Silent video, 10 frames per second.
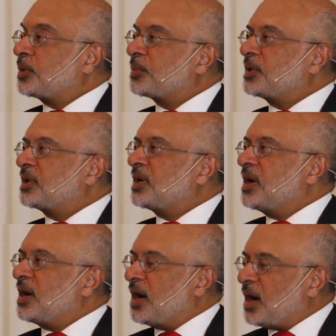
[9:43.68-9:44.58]
tripled
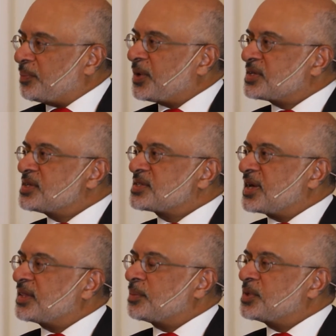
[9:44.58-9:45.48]
our presence
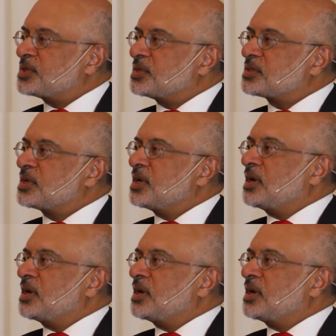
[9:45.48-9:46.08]
and the business.